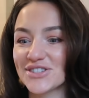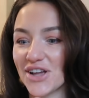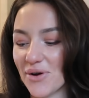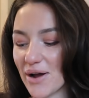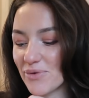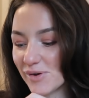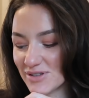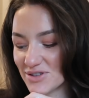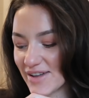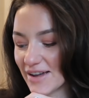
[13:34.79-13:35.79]
So I will
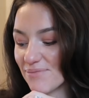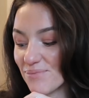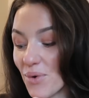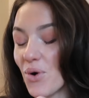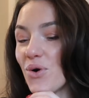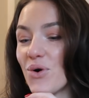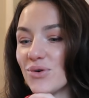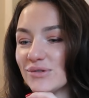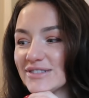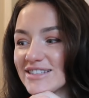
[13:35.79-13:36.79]
be doing more
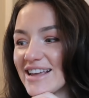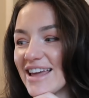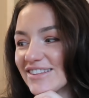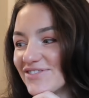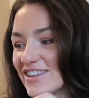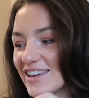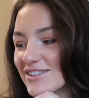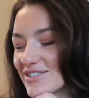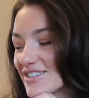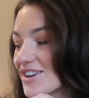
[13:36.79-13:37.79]
hauls in
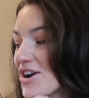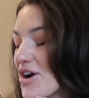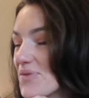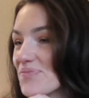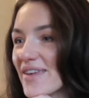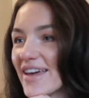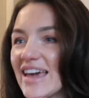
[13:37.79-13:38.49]
videos to come.